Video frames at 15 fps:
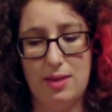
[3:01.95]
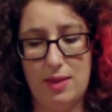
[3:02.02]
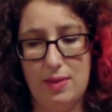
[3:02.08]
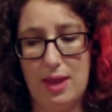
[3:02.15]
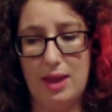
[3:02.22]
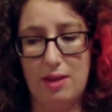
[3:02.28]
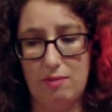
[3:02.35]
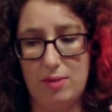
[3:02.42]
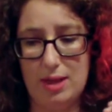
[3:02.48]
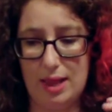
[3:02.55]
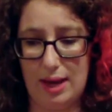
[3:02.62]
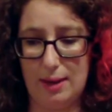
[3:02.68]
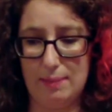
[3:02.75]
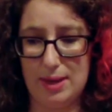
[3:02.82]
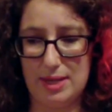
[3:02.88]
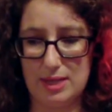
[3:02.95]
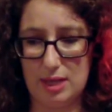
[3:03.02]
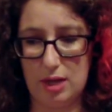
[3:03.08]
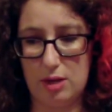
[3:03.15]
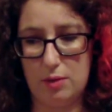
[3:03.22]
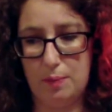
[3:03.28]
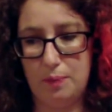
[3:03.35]
then they give me like a
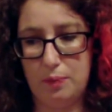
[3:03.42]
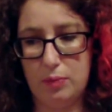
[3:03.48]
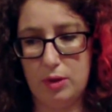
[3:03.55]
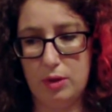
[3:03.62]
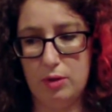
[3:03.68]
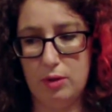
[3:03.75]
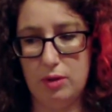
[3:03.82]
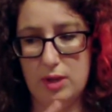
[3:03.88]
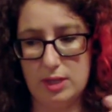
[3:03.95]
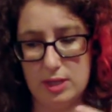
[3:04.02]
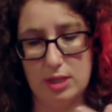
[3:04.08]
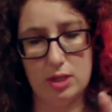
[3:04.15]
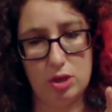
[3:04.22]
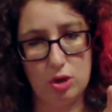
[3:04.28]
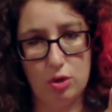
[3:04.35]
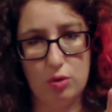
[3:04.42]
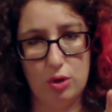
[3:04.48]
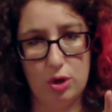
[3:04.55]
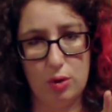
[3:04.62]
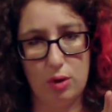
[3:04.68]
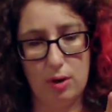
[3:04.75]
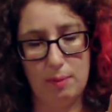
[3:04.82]
basic this is who
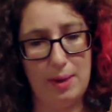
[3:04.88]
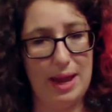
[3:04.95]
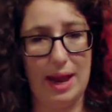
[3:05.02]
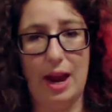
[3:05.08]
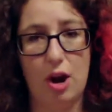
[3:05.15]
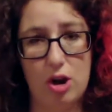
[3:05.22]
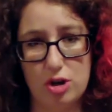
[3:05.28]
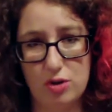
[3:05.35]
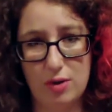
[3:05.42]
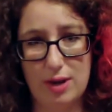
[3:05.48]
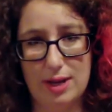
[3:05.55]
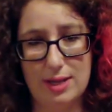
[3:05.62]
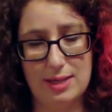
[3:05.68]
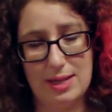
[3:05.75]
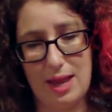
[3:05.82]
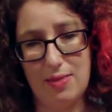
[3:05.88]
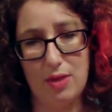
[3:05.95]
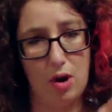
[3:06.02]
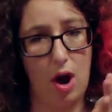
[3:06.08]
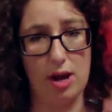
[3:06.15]
your main character is and their